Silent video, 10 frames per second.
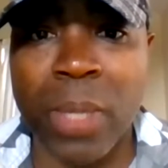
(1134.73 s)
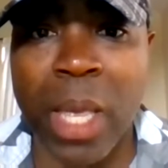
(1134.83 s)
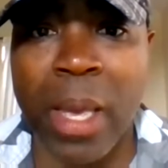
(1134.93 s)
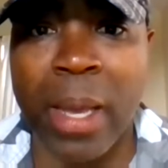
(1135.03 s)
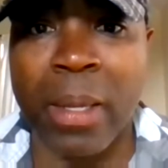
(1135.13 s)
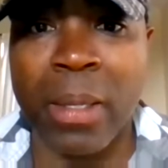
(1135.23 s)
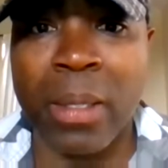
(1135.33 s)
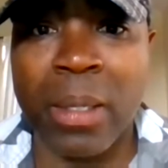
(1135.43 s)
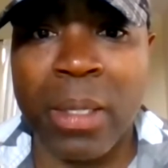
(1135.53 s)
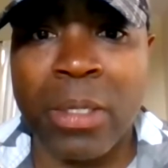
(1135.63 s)
Yeah.
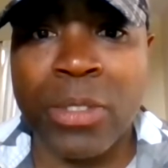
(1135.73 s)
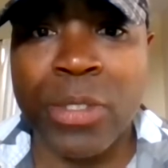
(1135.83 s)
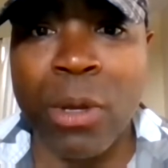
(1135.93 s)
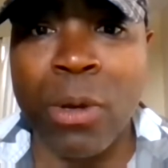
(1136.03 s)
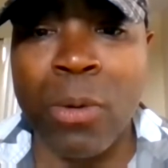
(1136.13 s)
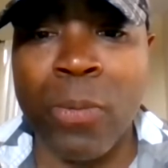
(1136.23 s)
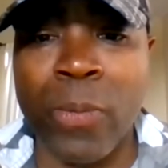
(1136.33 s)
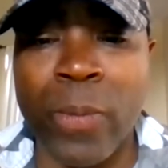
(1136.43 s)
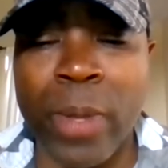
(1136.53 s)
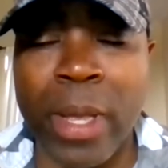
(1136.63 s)

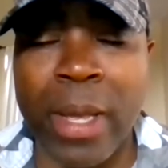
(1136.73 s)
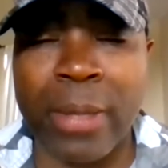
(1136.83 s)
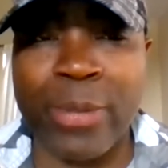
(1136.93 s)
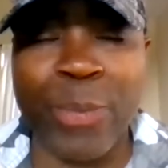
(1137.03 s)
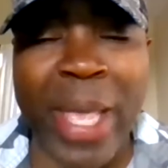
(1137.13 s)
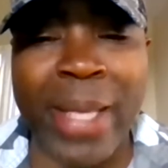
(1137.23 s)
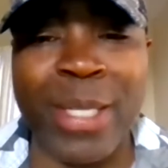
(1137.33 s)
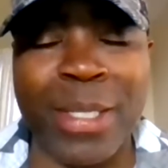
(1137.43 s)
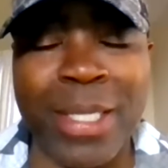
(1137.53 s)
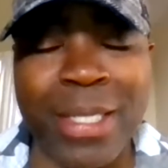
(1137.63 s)
So, man,
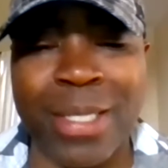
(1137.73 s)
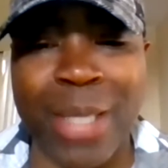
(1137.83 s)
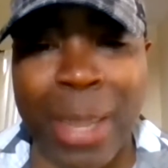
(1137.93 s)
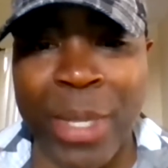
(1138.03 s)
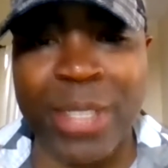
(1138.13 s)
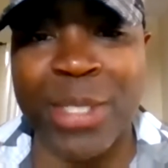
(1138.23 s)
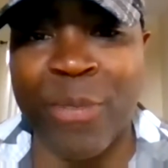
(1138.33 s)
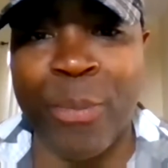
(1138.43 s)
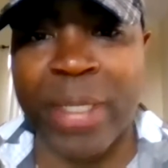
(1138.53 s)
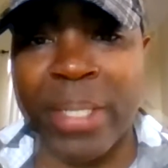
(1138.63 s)
this
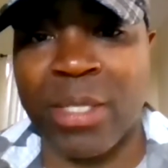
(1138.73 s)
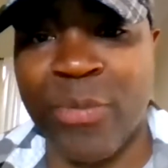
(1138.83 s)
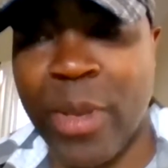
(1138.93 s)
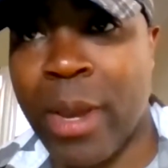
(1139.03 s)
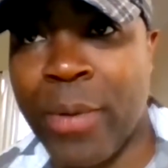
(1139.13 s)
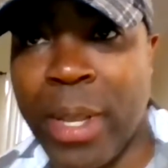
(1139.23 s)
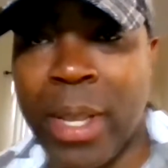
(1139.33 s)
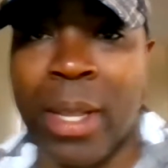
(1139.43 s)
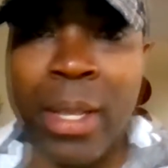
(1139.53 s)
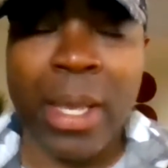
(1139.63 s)
information is
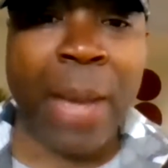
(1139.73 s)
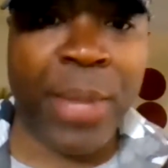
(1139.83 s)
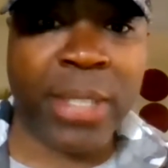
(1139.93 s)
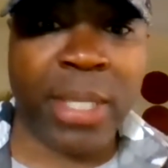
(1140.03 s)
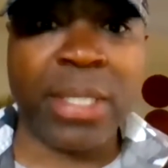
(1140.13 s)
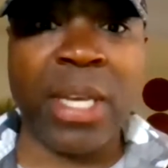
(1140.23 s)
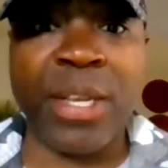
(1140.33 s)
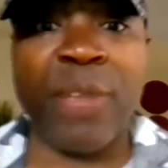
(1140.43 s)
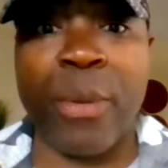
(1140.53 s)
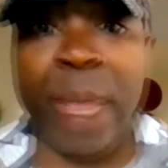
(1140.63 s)
it's
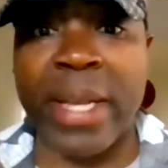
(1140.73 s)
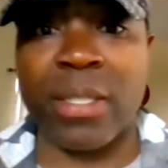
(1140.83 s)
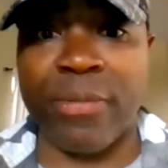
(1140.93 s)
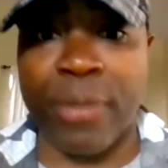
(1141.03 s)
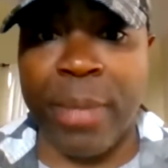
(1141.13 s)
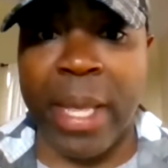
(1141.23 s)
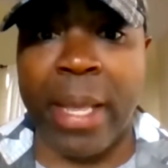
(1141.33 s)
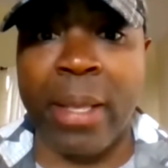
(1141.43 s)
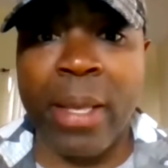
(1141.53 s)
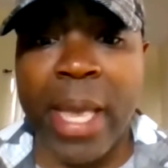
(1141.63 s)
good information for
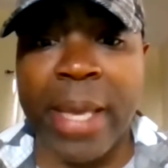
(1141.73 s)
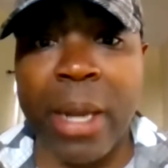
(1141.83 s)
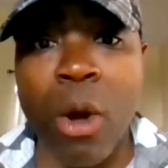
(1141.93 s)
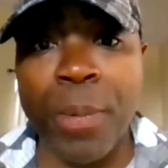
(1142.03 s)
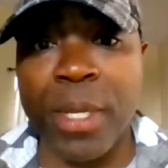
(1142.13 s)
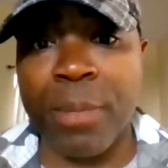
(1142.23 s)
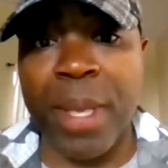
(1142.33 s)
me. And I hope that the